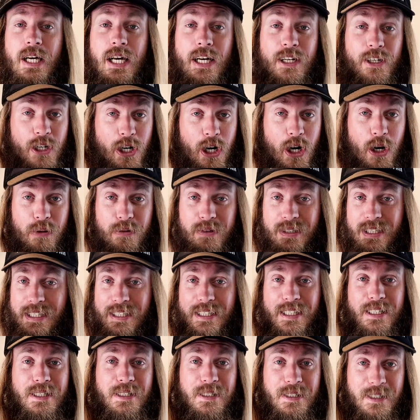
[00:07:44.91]
And no, this
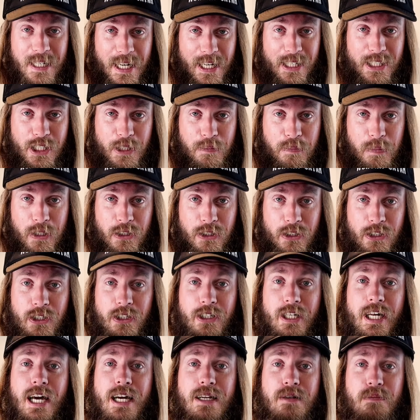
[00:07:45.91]
is not
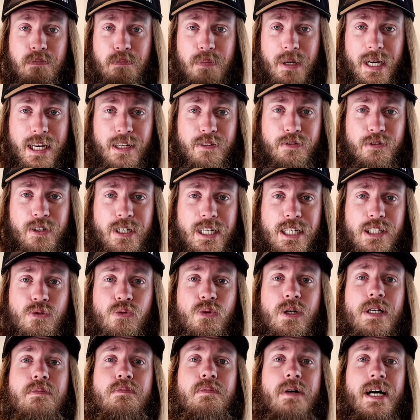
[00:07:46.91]
sponsored. I paid for this
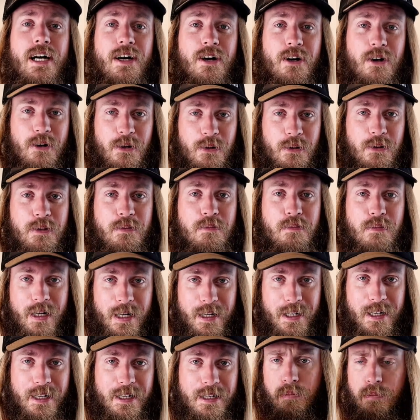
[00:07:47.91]
with my own
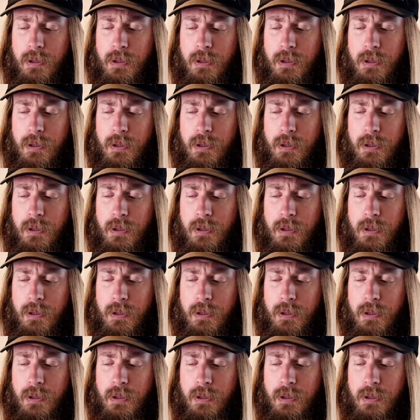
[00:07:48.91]
money.